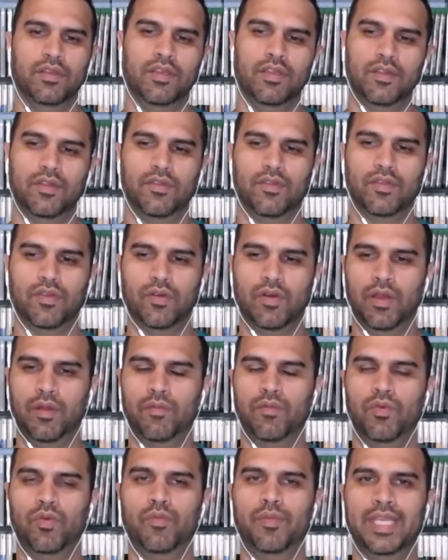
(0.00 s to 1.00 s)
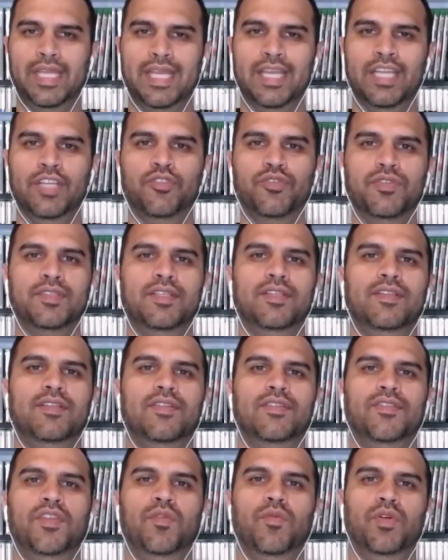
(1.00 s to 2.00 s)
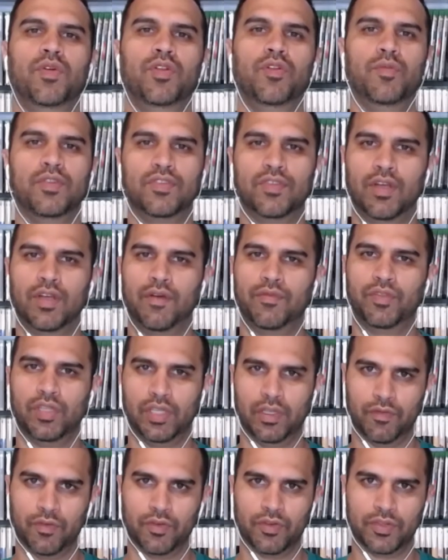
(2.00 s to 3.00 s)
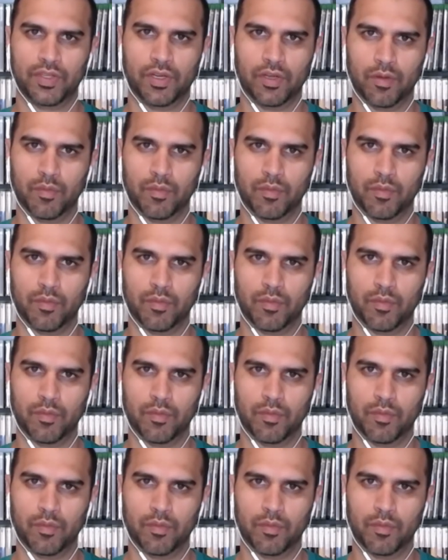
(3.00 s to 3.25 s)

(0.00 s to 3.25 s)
So I will be interested to see what Ubisoft delivers here,